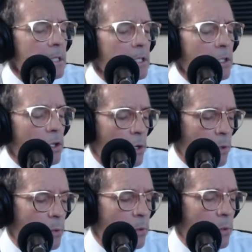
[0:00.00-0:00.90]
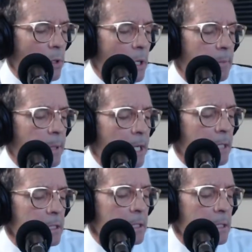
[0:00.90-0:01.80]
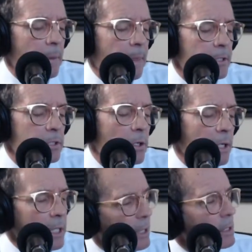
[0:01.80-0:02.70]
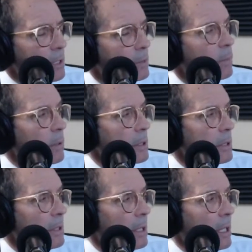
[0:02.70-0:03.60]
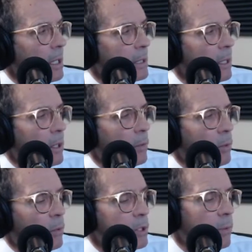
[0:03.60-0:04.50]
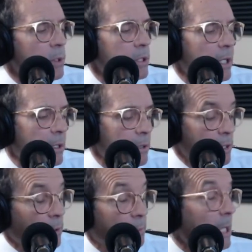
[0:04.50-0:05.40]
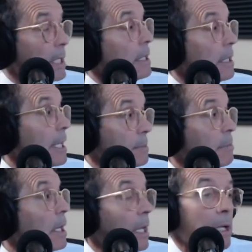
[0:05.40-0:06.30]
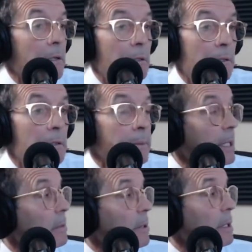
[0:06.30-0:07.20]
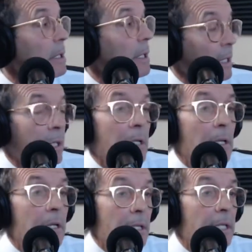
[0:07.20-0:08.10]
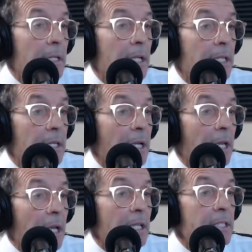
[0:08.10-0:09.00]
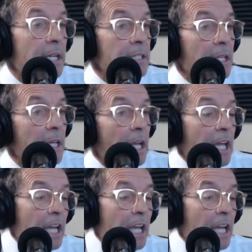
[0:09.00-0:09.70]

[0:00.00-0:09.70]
know about starting kids in sports? It, it, what, should, what should they know? They should know it probably takes money to begin. Yeah, with. yeah. And it, that's it, everything with the child. Plays,